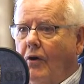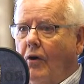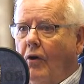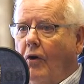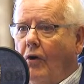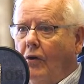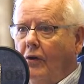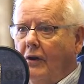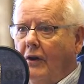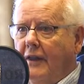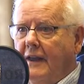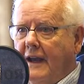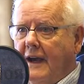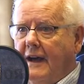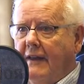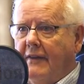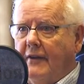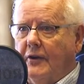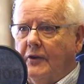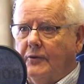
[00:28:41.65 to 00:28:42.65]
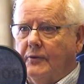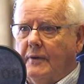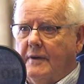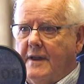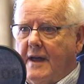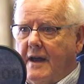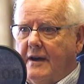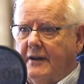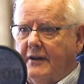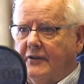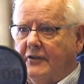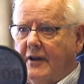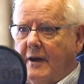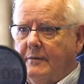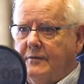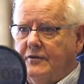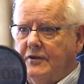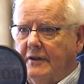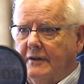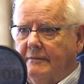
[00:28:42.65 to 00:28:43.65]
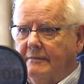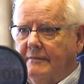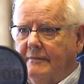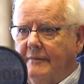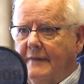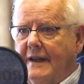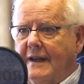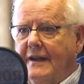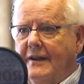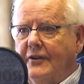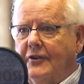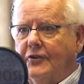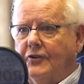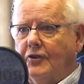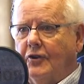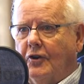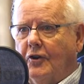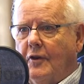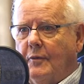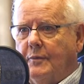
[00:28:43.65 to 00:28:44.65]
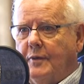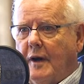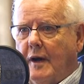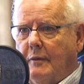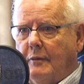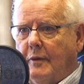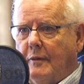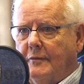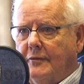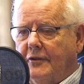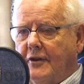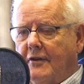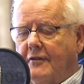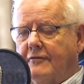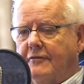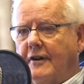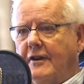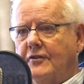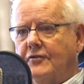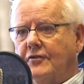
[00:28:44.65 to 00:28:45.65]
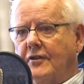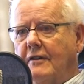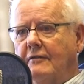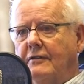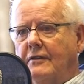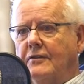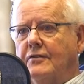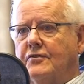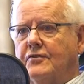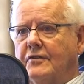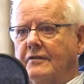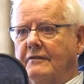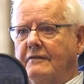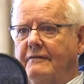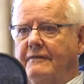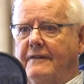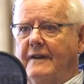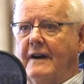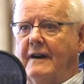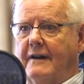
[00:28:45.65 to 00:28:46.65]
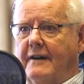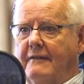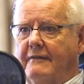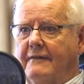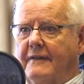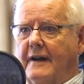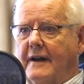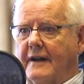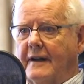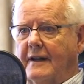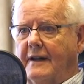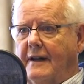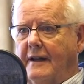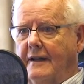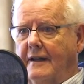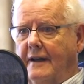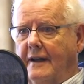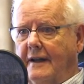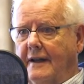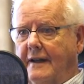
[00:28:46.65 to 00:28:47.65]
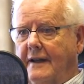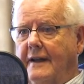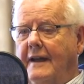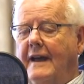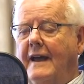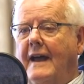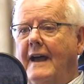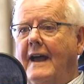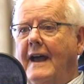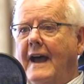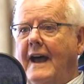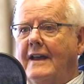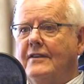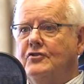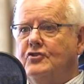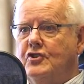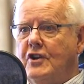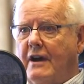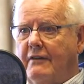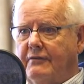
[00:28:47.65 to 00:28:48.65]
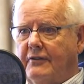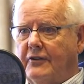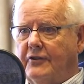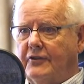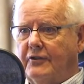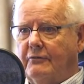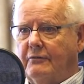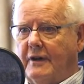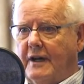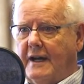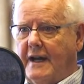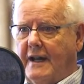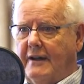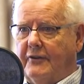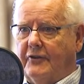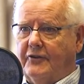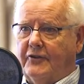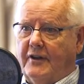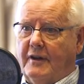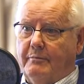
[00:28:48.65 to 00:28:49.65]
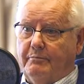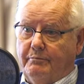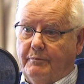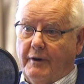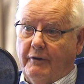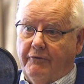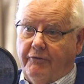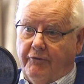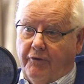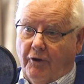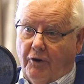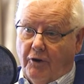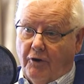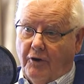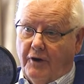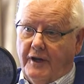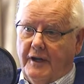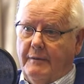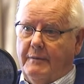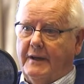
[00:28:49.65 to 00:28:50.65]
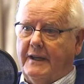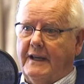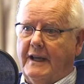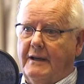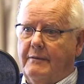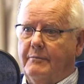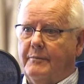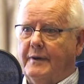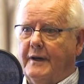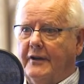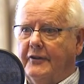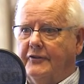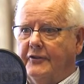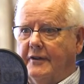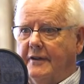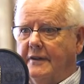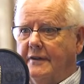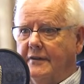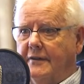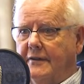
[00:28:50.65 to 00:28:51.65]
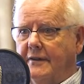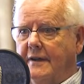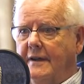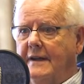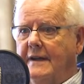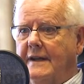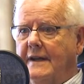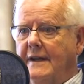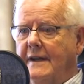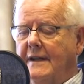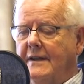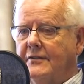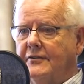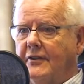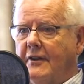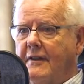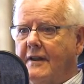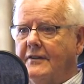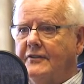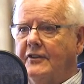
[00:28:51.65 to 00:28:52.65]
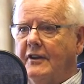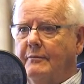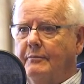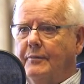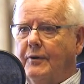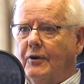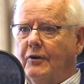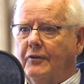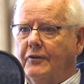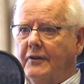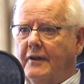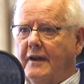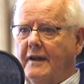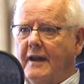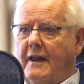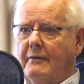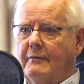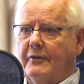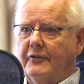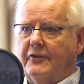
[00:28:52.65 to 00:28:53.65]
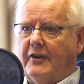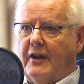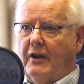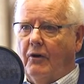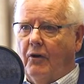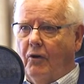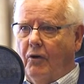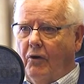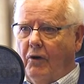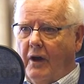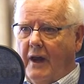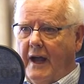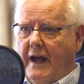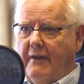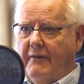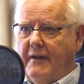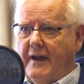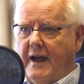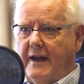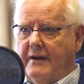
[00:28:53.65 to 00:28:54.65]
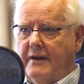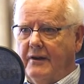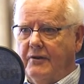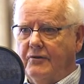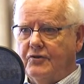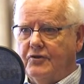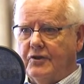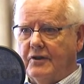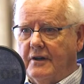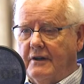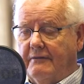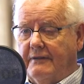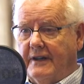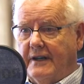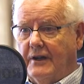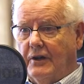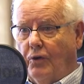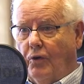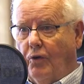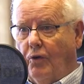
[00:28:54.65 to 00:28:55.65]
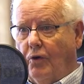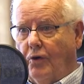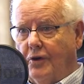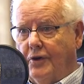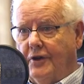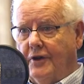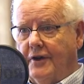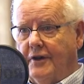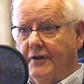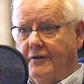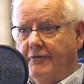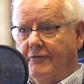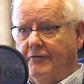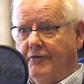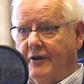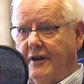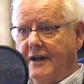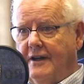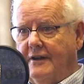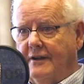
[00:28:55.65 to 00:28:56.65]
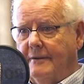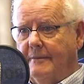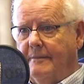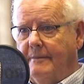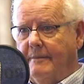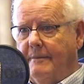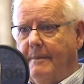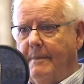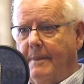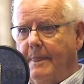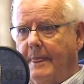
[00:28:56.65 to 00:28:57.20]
All the others, without exception, saw the problems of the French Revolution very, very clearly, and Jefferson renounced it before he became president. So that's important. In other words, they all had that notion of an ordered freedom.